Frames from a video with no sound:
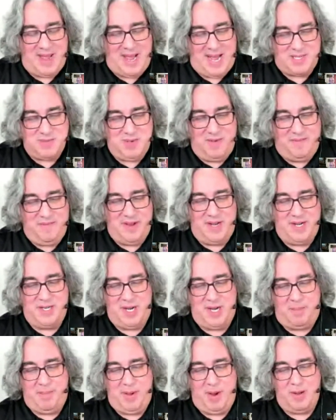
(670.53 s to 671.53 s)
as we finish
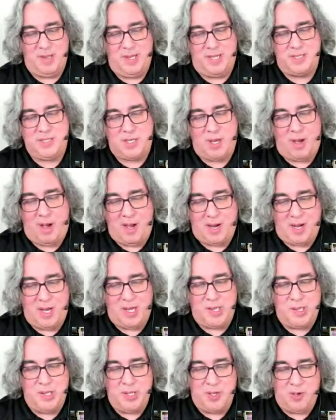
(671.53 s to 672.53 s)
up here, let's talk a
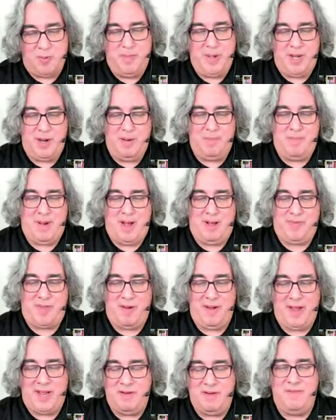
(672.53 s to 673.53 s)
little bit about
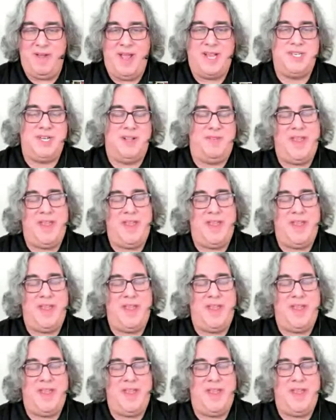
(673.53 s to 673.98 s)
their innovation.